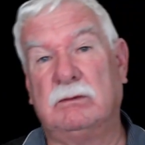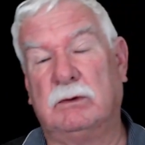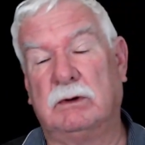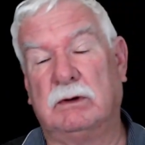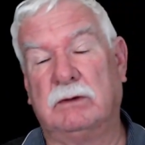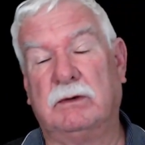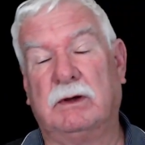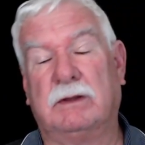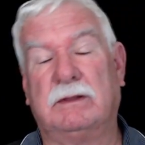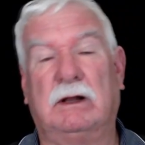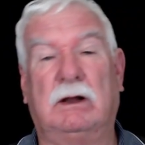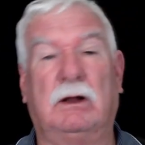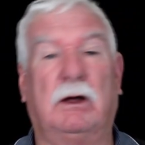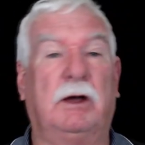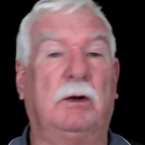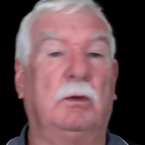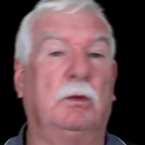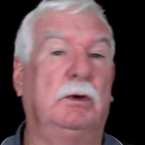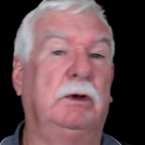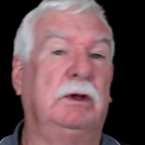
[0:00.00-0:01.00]
where I've got the
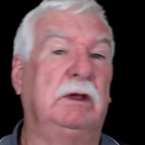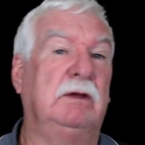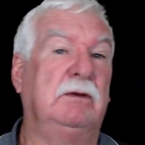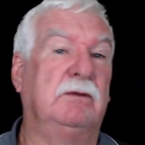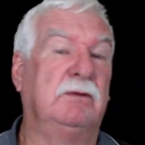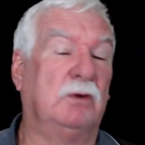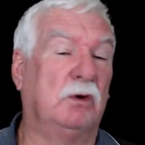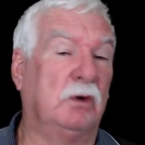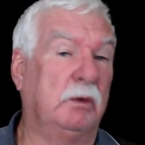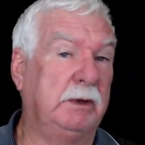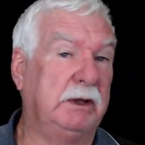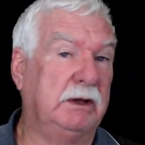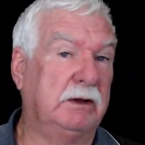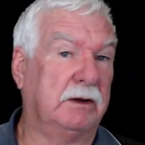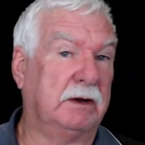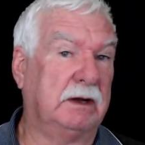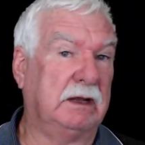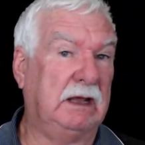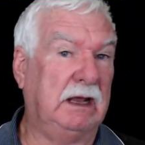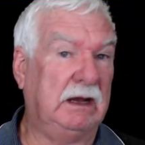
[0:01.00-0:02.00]
light working for me,
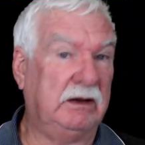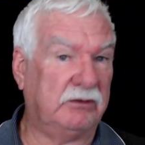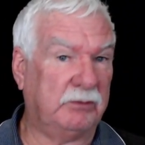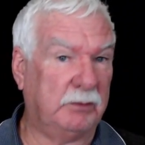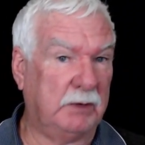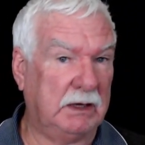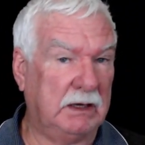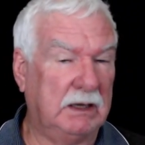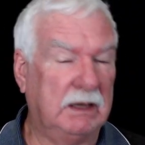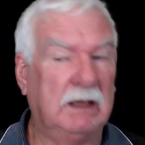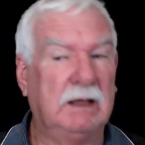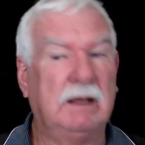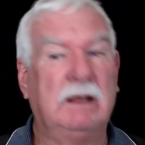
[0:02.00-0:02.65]
not against me,